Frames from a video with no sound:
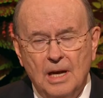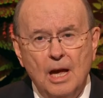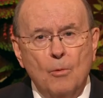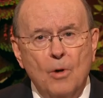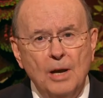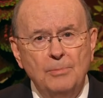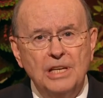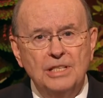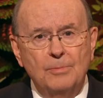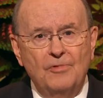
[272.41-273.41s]
One
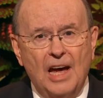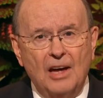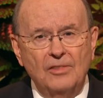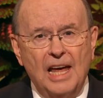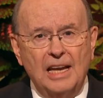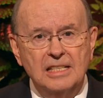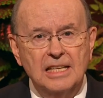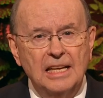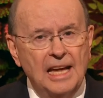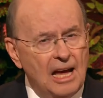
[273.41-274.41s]
bishop found that as
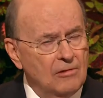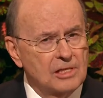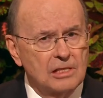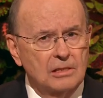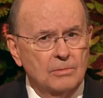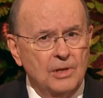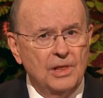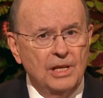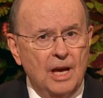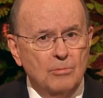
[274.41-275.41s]
he counseled with
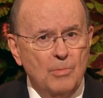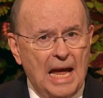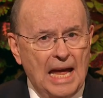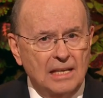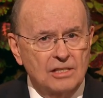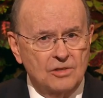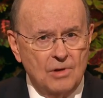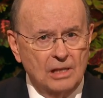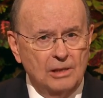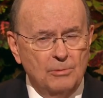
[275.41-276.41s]
a young man
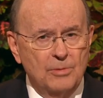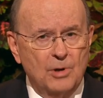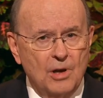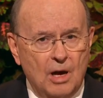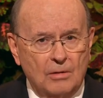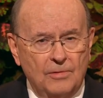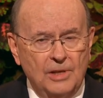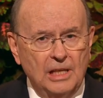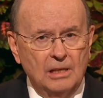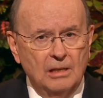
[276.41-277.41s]
struggling with
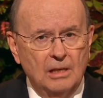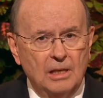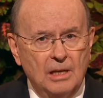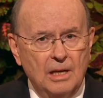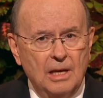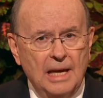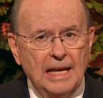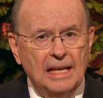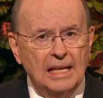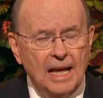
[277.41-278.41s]
pornography, he
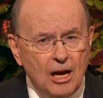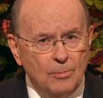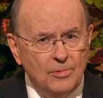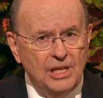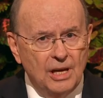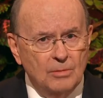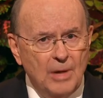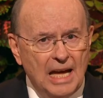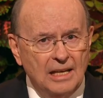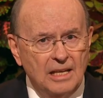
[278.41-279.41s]
could help the young
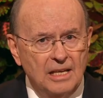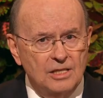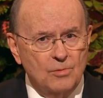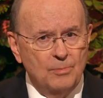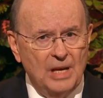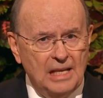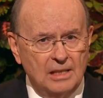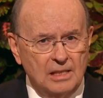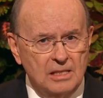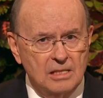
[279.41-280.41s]
man in his
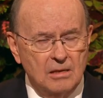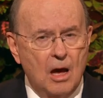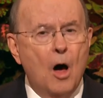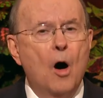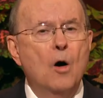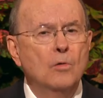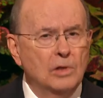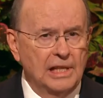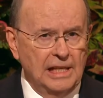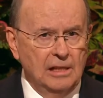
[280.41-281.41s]
repentance
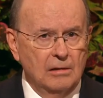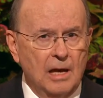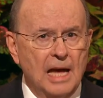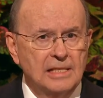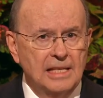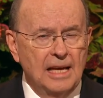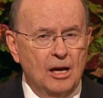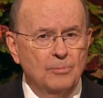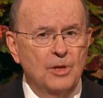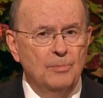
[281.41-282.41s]
only as he
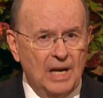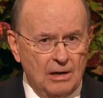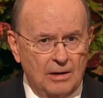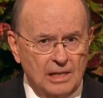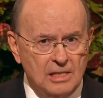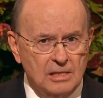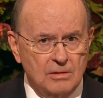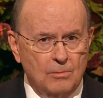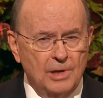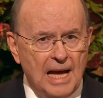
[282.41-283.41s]
helped the parents
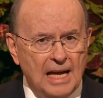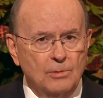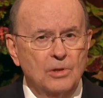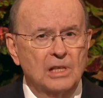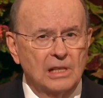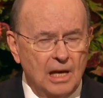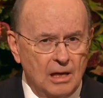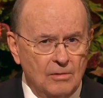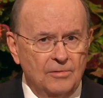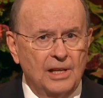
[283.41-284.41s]
react with
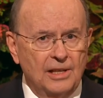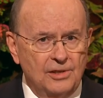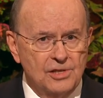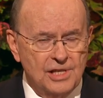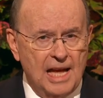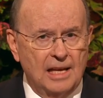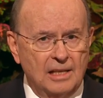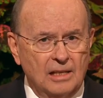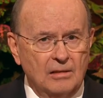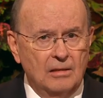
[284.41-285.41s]
love and understanding.